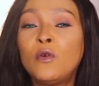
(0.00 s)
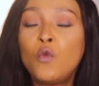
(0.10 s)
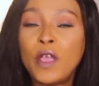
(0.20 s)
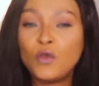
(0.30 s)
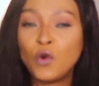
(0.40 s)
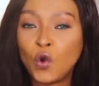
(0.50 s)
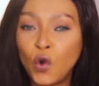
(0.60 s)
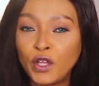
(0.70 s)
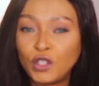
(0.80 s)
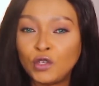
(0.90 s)
where you're
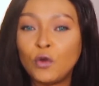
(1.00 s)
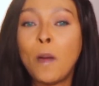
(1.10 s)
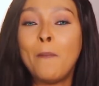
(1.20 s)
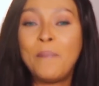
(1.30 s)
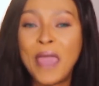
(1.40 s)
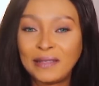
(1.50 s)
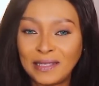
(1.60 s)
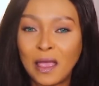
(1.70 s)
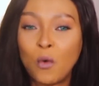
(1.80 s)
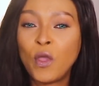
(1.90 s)
going to
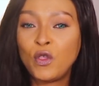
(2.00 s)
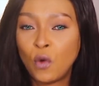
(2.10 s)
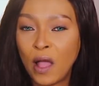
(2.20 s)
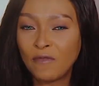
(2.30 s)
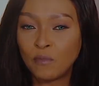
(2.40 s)
better when you have